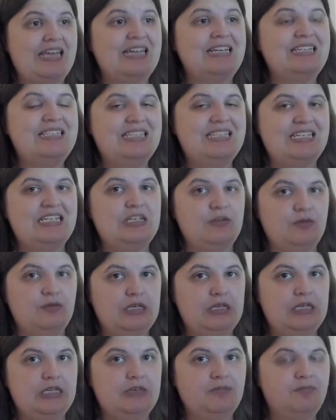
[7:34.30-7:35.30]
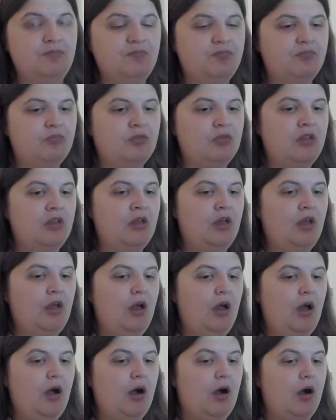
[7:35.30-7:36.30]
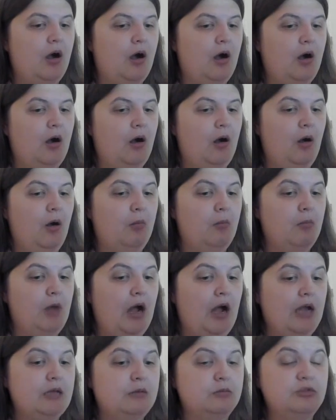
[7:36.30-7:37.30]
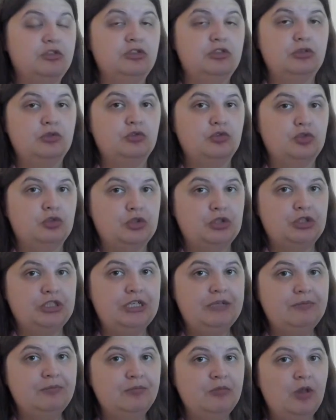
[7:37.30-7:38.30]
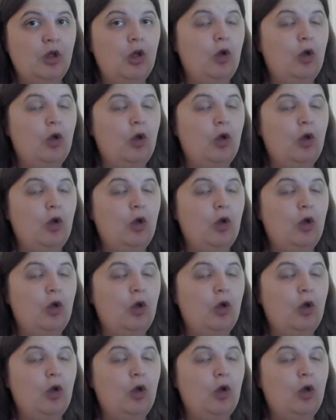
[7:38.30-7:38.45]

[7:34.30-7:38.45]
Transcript: TV. I am still searching.